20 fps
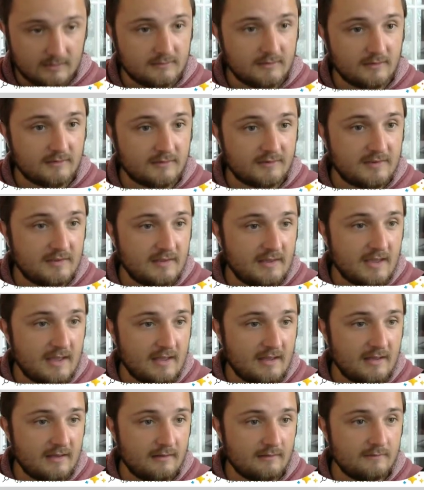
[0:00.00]
does
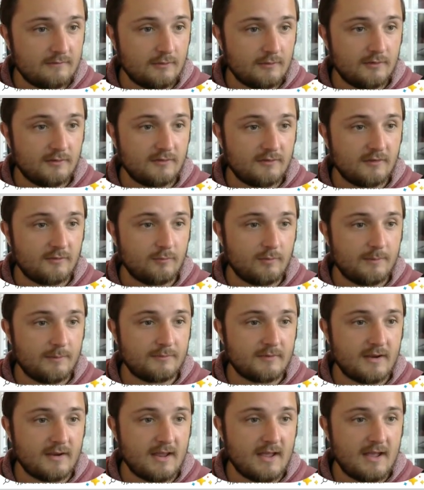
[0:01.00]
this
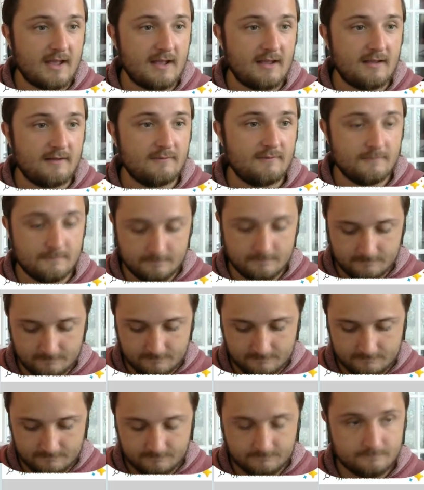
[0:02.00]
website have
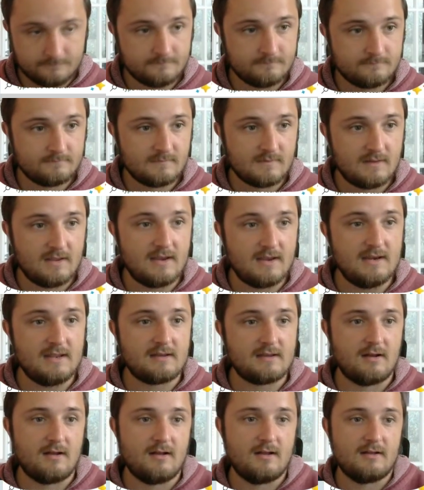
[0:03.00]
any
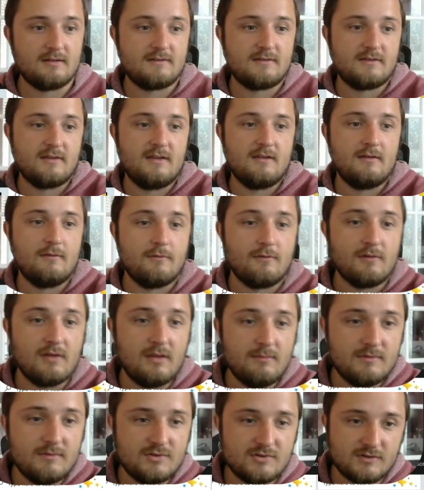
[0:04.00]
content or
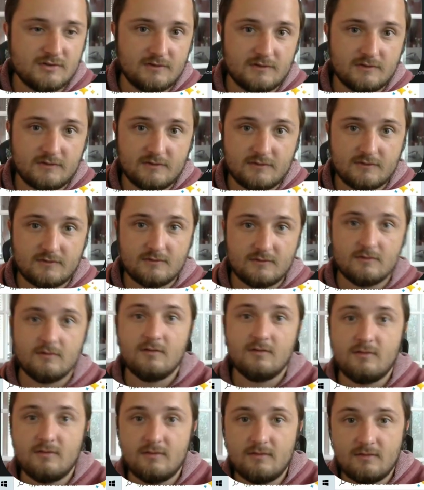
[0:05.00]
images
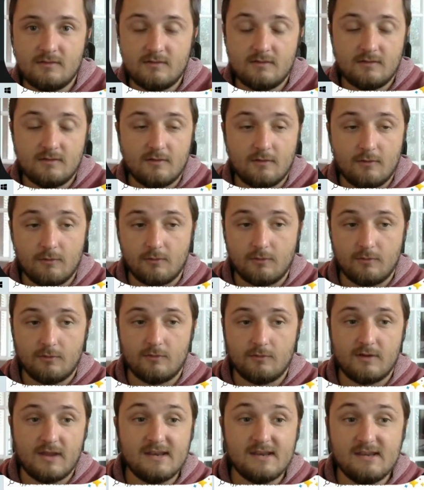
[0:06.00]

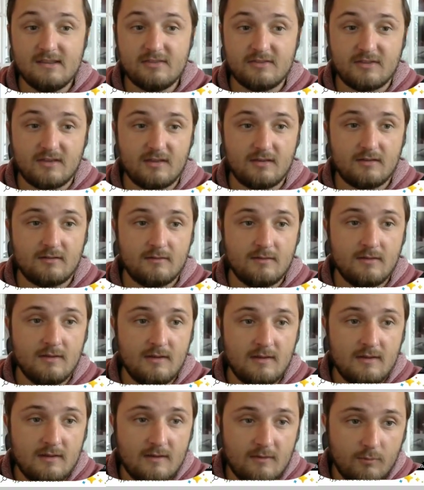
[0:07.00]
or anything
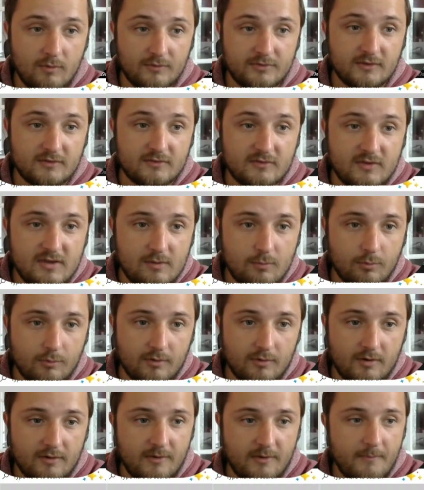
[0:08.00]
with this
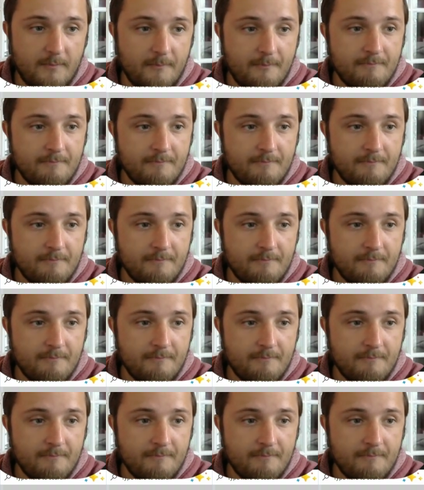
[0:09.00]
keyword on it?